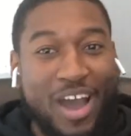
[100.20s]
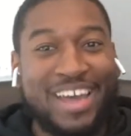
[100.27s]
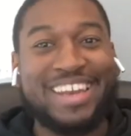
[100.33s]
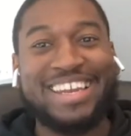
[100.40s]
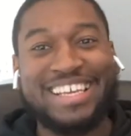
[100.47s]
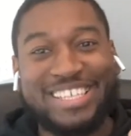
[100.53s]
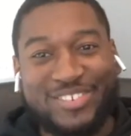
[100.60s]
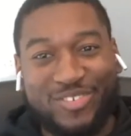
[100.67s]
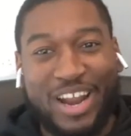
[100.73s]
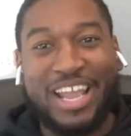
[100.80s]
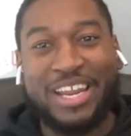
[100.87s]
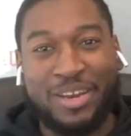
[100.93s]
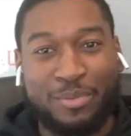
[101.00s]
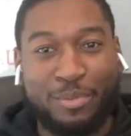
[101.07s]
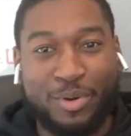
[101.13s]
is
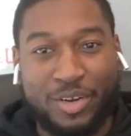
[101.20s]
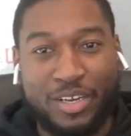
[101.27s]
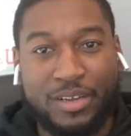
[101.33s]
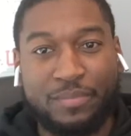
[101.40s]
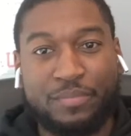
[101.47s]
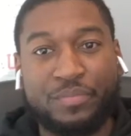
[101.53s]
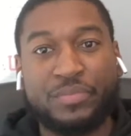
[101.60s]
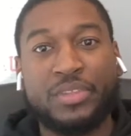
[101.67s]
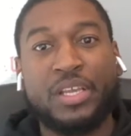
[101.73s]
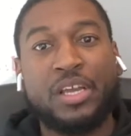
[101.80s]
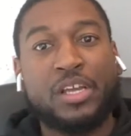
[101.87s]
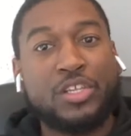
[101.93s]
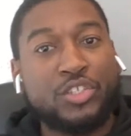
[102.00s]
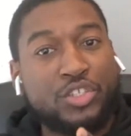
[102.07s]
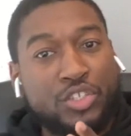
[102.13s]
writing a book.
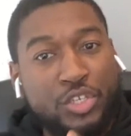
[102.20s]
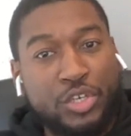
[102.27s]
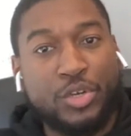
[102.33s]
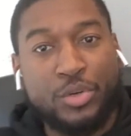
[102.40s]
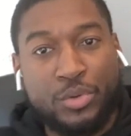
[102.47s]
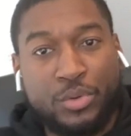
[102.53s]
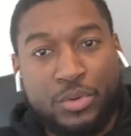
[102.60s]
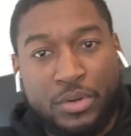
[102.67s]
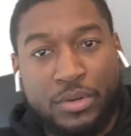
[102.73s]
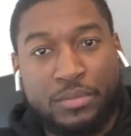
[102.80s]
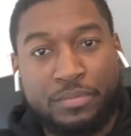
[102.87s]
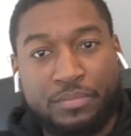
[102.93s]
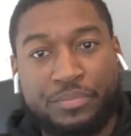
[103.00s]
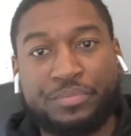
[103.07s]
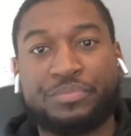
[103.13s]
2
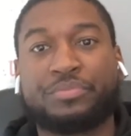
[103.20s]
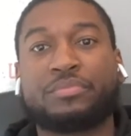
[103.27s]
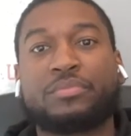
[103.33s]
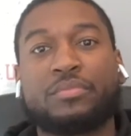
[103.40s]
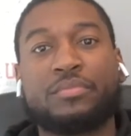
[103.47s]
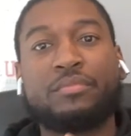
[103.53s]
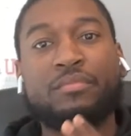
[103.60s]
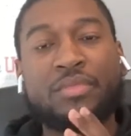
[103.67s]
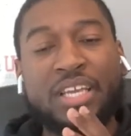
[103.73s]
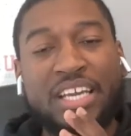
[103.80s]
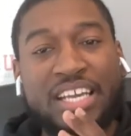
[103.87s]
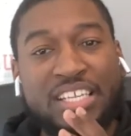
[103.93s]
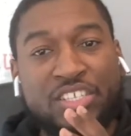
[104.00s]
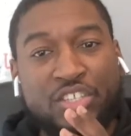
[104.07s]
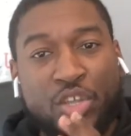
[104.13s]

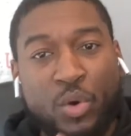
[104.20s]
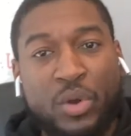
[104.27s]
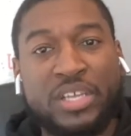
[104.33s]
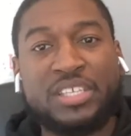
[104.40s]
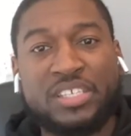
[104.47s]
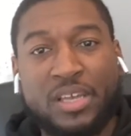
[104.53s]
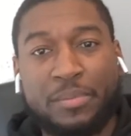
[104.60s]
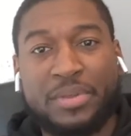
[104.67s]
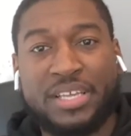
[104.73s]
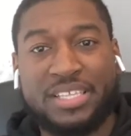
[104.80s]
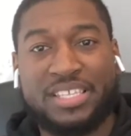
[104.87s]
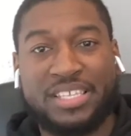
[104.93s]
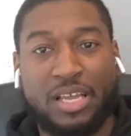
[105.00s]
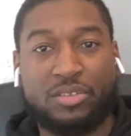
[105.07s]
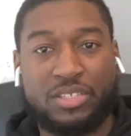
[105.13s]
is doing some
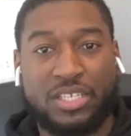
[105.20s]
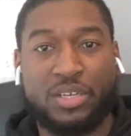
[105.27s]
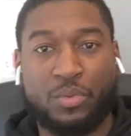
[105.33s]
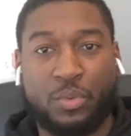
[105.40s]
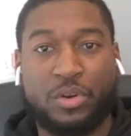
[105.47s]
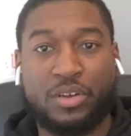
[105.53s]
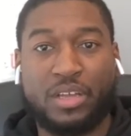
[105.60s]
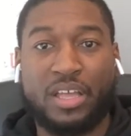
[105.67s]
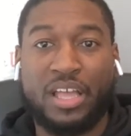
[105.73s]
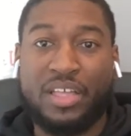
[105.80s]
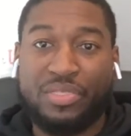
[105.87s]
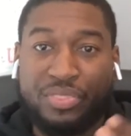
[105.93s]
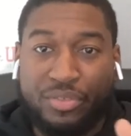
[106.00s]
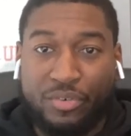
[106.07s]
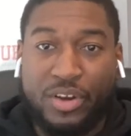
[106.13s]
consultant work.
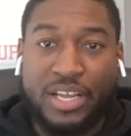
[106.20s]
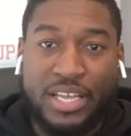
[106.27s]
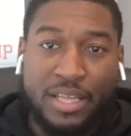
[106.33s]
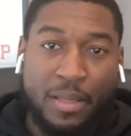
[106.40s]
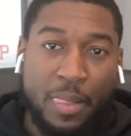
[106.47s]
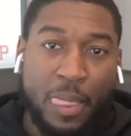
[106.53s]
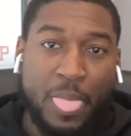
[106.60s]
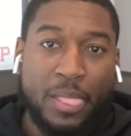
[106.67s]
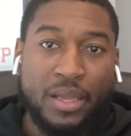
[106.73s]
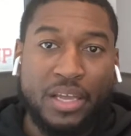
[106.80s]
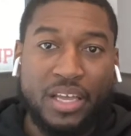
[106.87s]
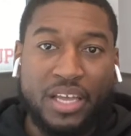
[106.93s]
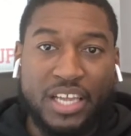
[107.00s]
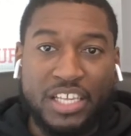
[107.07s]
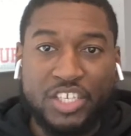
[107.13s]
And 3
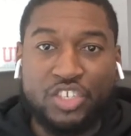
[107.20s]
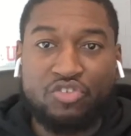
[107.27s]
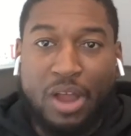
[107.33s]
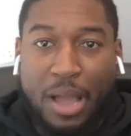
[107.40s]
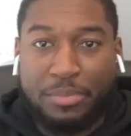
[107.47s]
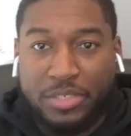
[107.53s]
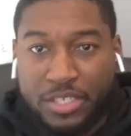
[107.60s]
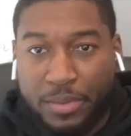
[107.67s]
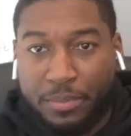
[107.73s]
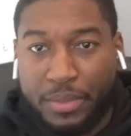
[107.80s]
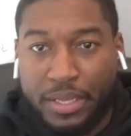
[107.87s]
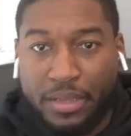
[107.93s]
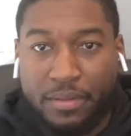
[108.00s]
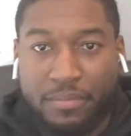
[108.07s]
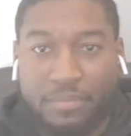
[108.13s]
is drop
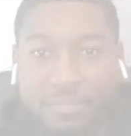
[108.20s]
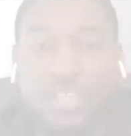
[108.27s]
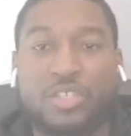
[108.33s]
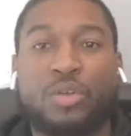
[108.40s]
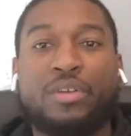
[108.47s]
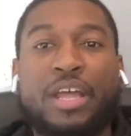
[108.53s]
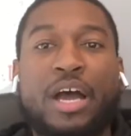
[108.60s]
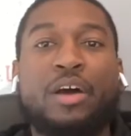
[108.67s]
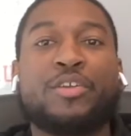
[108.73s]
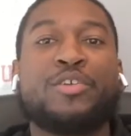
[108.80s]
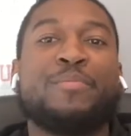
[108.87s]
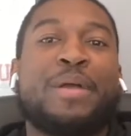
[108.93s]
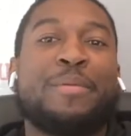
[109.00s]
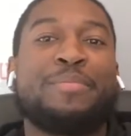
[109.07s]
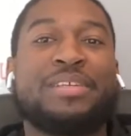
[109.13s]
shipping. So now you
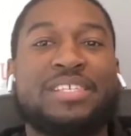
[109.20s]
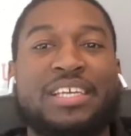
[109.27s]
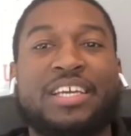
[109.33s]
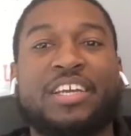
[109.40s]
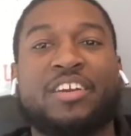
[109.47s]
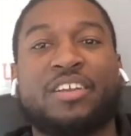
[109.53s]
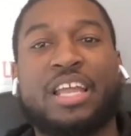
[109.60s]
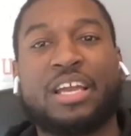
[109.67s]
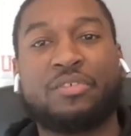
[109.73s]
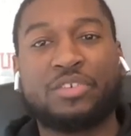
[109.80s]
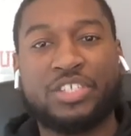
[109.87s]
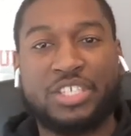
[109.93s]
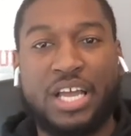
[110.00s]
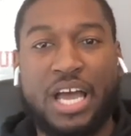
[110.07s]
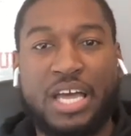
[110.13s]
may be sitting here like,
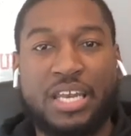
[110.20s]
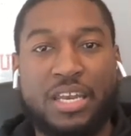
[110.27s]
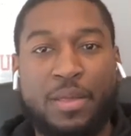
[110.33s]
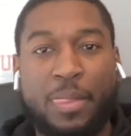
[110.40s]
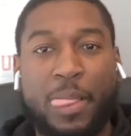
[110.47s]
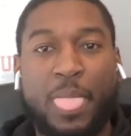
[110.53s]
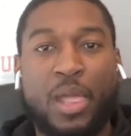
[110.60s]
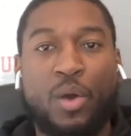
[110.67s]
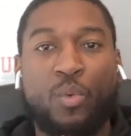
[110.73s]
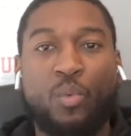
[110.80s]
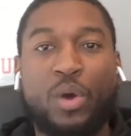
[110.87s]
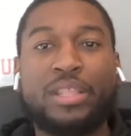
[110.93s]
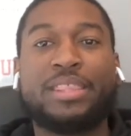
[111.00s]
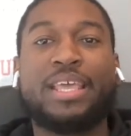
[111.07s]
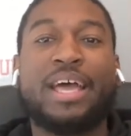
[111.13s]
Rashon,
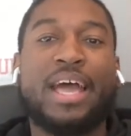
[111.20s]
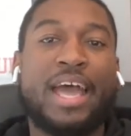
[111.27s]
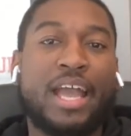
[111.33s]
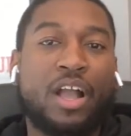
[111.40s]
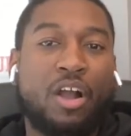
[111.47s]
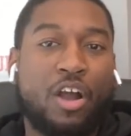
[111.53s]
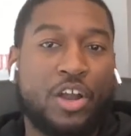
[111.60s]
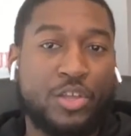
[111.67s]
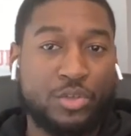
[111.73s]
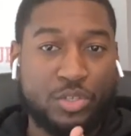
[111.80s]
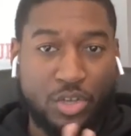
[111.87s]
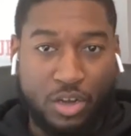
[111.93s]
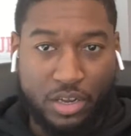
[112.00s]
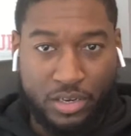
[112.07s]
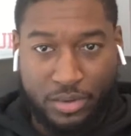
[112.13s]
what the heck are you
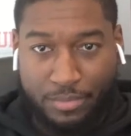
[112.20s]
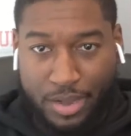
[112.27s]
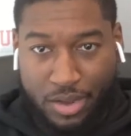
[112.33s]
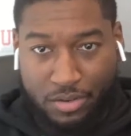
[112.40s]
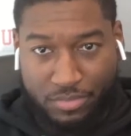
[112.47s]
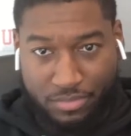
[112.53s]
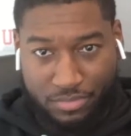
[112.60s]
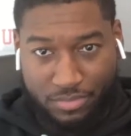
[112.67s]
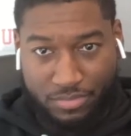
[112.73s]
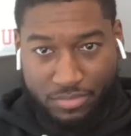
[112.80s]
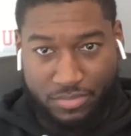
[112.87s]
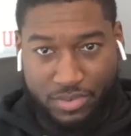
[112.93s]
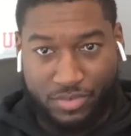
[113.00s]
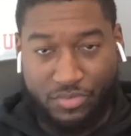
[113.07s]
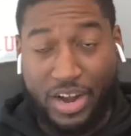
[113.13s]
talking about?
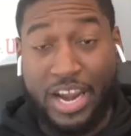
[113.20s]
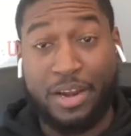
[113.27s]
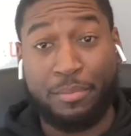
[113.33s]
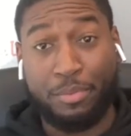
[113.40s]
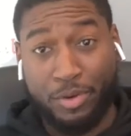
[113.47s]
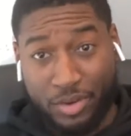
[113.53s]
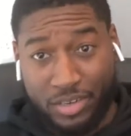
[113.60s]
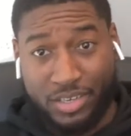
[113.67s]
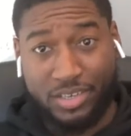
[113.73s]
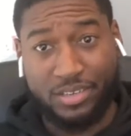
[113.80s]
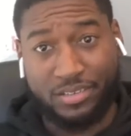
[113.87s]
Write a book,